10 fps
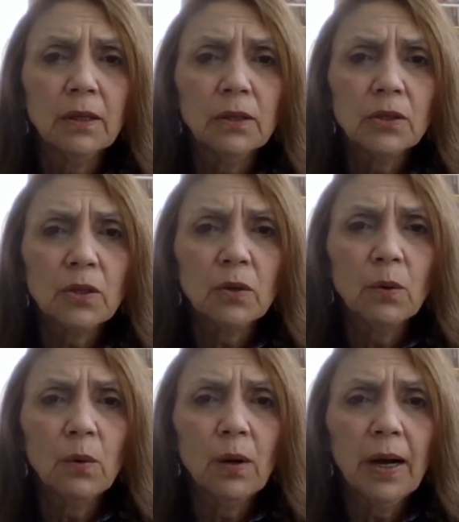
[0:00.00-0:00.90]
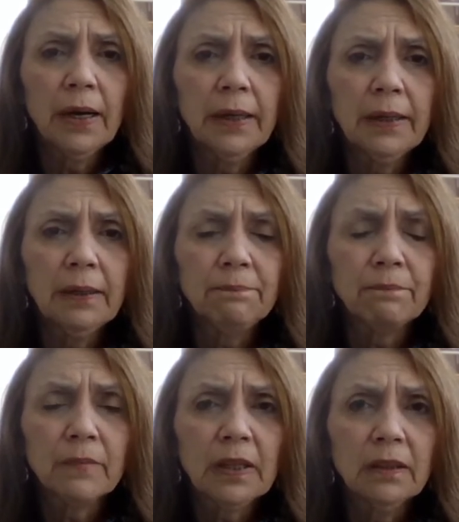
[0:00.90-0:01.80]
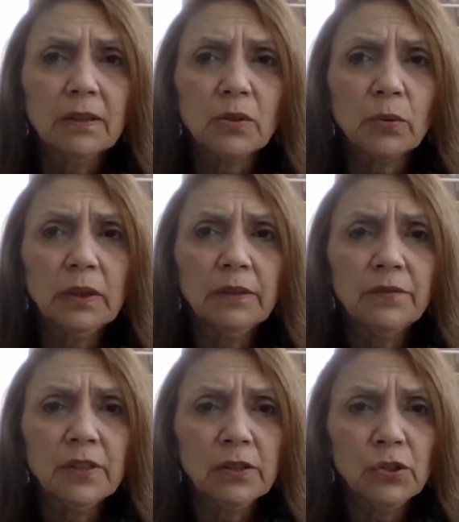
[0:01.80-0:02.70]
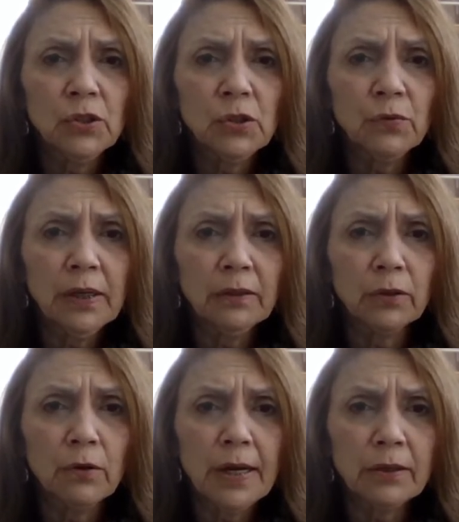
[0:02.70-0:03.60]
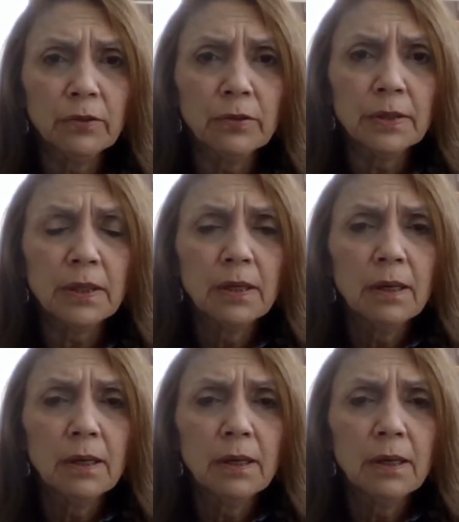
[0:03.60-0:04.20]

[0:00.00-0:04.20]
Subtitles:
So I sort of lived on ginger ale and crackers,